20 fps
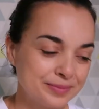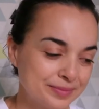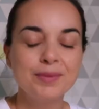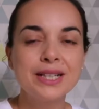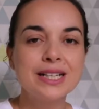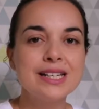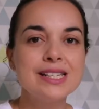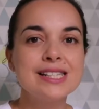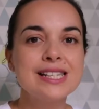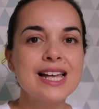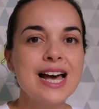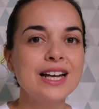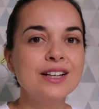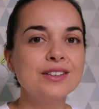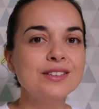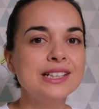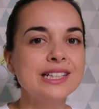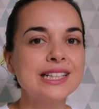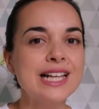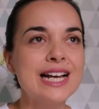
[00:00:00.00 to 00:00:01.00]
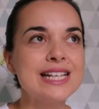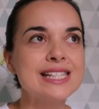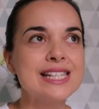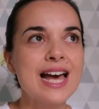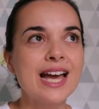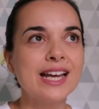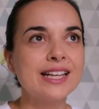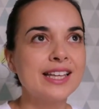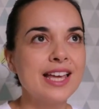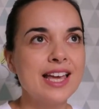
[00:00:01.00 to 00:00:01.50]
Because I realize
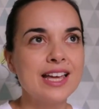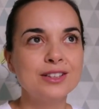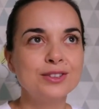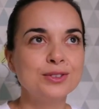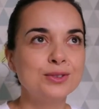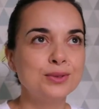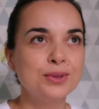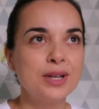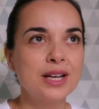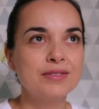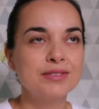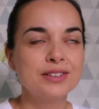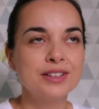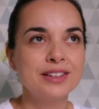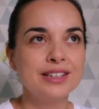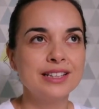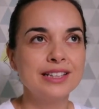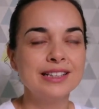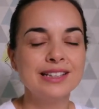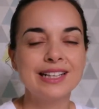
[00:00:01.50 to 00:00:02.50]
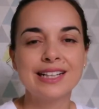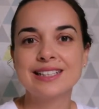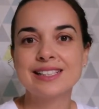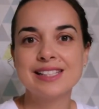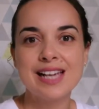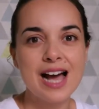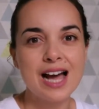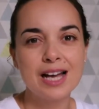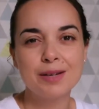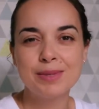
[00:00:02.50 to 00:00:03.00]
I can't do everything, like
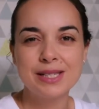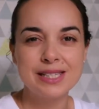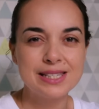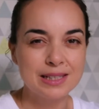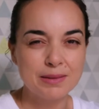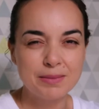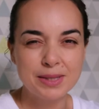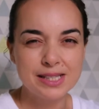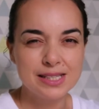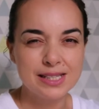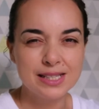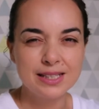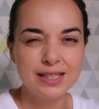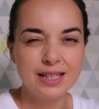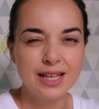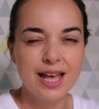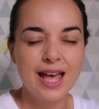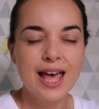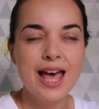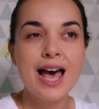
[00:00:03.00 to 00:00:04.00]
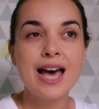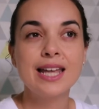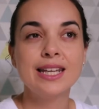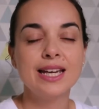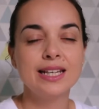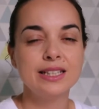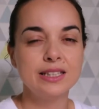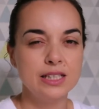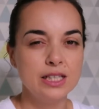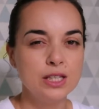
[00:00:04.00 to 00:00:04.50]
time is limited
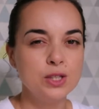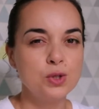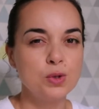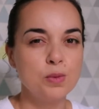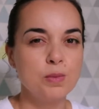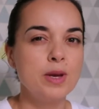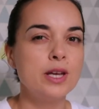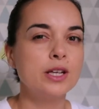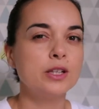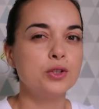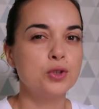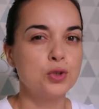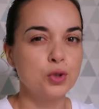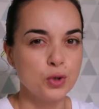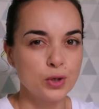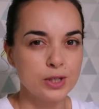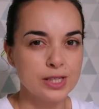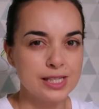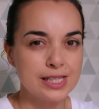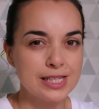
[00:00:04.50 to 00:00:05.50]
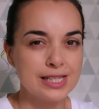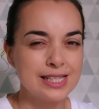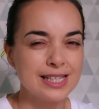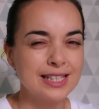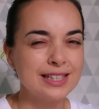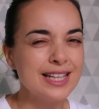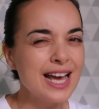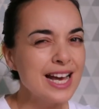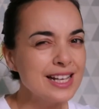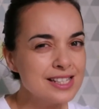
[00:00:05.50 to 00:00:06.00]
and I need to make choices.
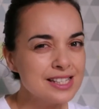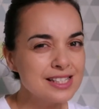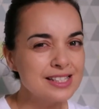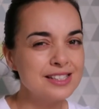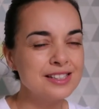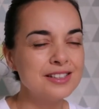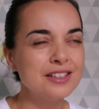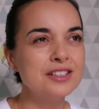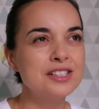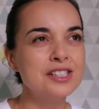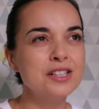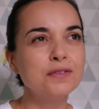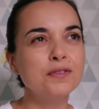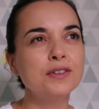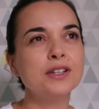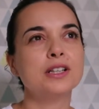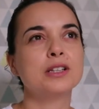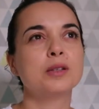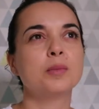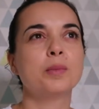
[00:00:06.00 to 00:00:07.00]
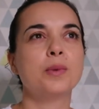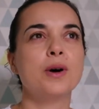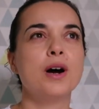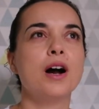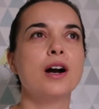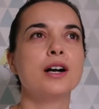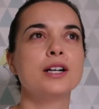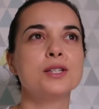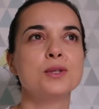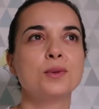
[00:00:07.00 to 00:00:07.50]
And that's the difficult
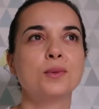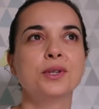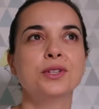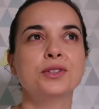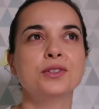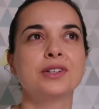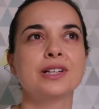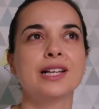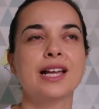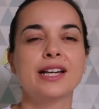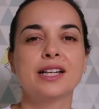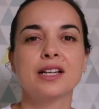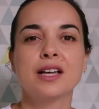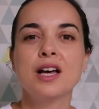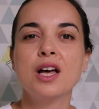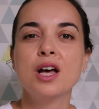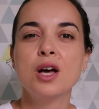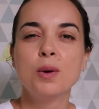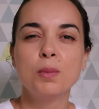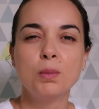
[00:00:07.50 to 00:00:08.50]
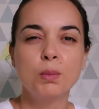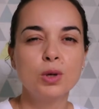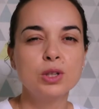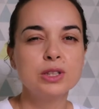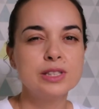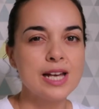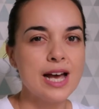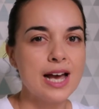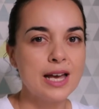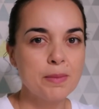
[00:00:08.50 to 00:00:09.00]
part when you're like
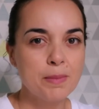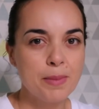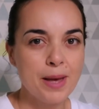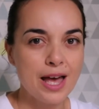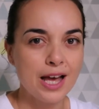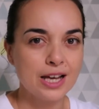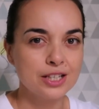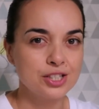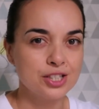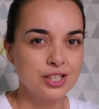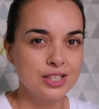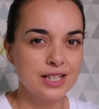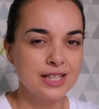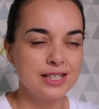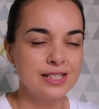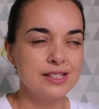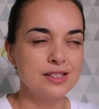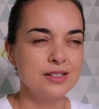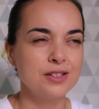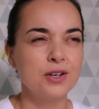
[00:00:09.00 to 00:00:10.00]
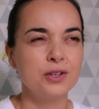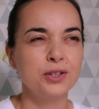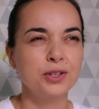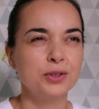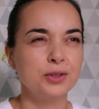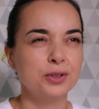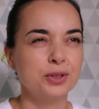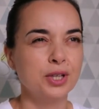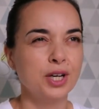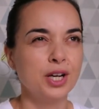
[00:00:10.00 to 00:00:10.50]
multi-passionate, you know,
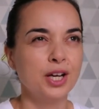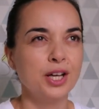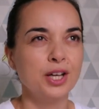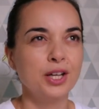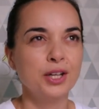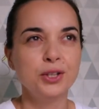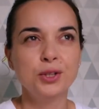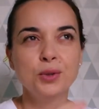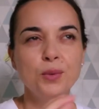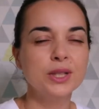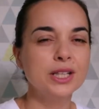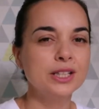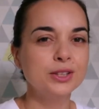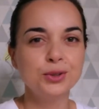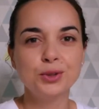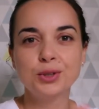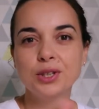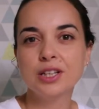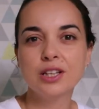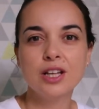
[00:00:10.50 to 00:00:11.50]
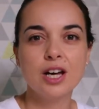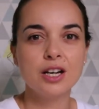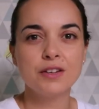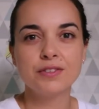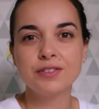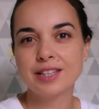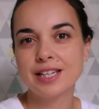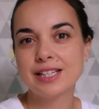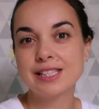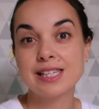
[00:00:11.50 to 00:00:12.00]
you want to do a lot
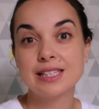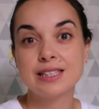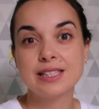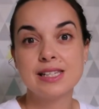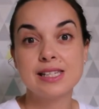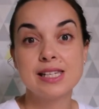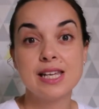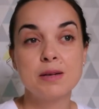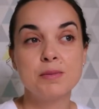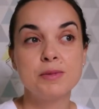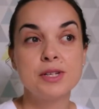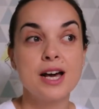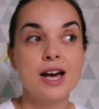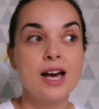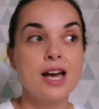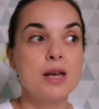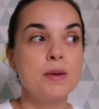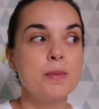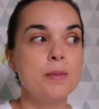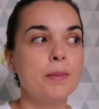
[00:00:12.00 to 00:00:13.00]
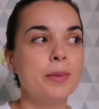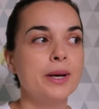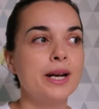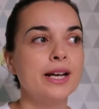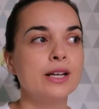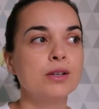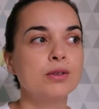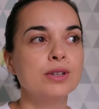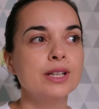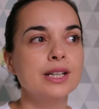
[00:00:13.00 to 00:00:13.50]
of things at the same time. But
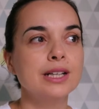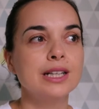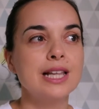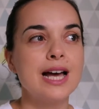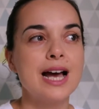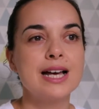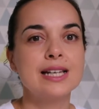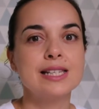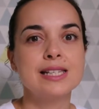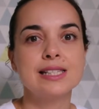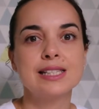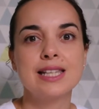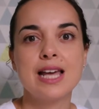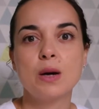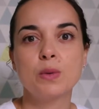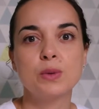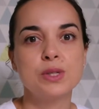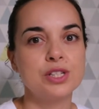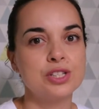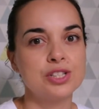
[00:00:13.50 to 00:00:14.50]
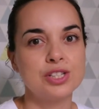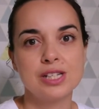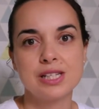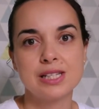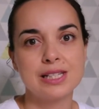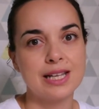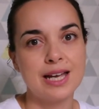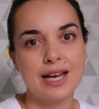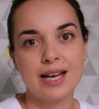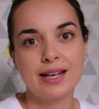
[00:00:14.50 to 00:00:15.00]
I realized that was
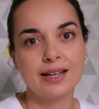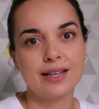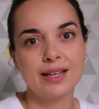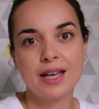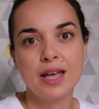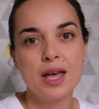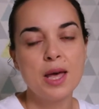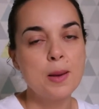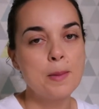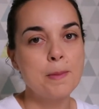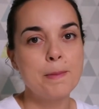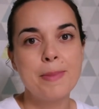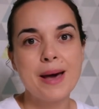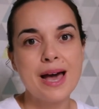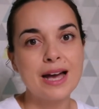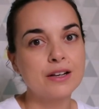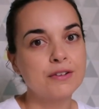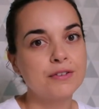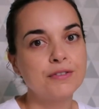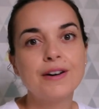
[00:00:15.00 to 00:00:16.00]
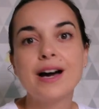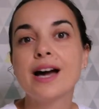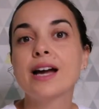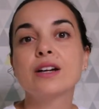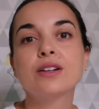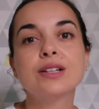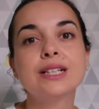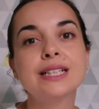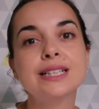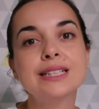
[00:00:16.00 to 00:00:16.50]
just like
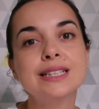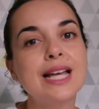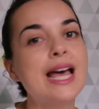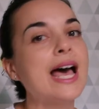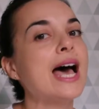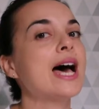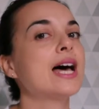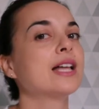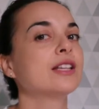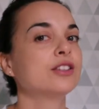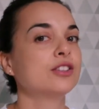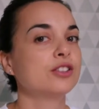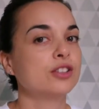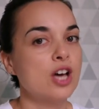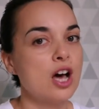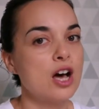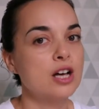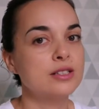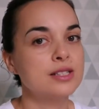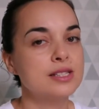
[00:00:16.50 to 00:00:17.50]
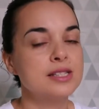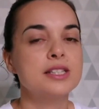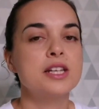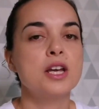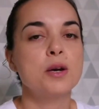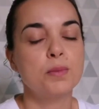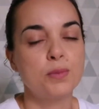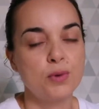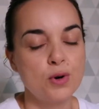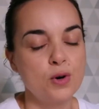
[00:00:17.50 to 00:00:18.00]
backfiring and not
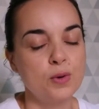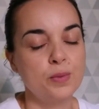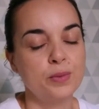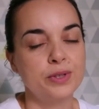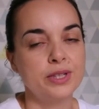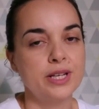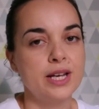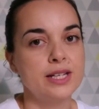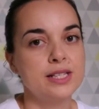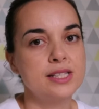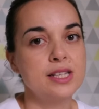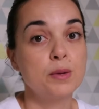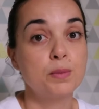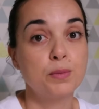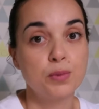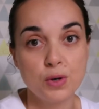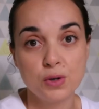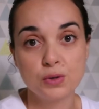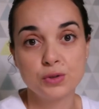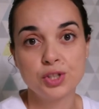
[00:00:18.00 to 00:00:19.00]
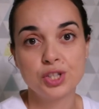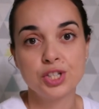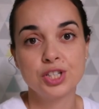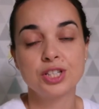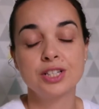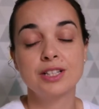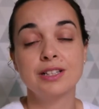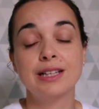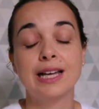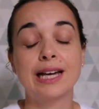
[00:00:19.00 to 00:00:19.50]
the appropriate
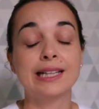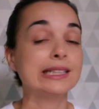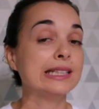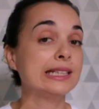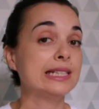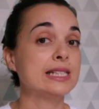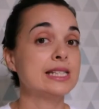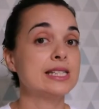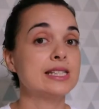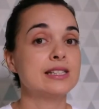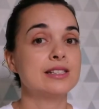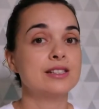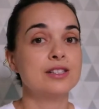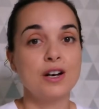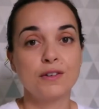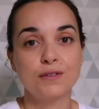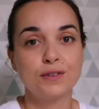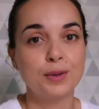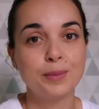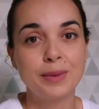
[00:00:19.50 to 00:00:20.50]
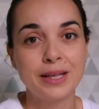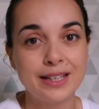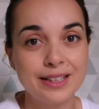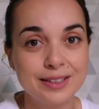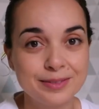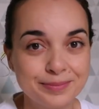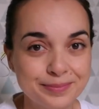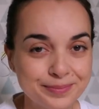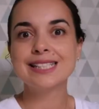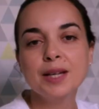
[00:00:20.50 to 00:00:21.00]
approach, at least not for me.
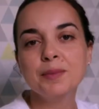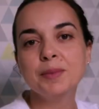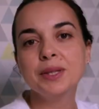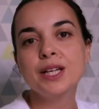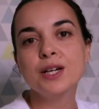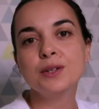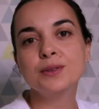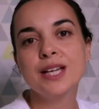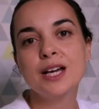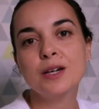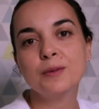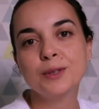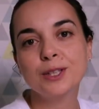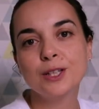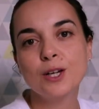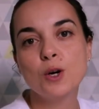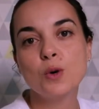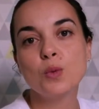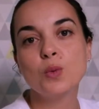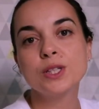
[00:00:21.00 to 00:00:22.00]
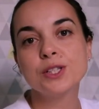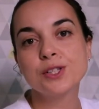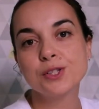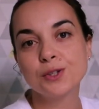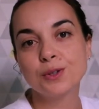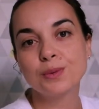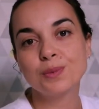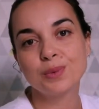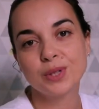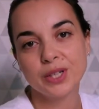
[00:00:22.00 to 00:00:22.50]
Let me know down below,
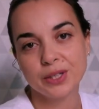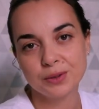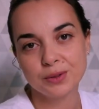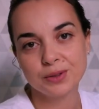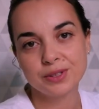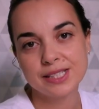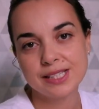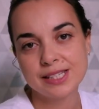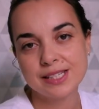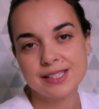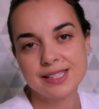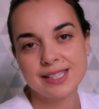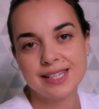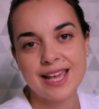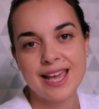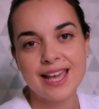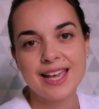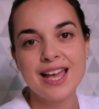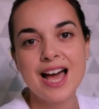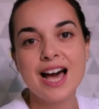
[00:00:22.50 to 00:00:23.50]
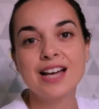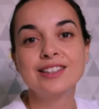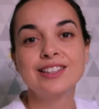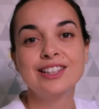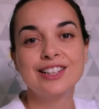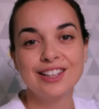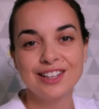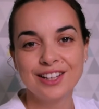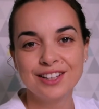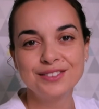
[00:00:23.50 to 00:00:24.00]
what's your priority today?
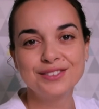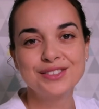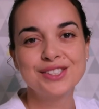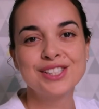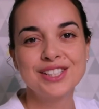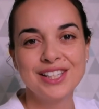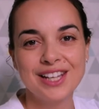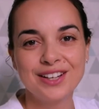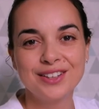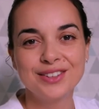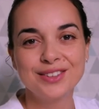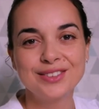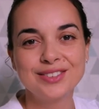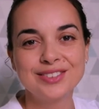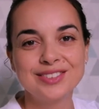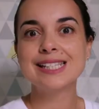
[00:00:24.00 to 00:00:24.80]
I'd love to know.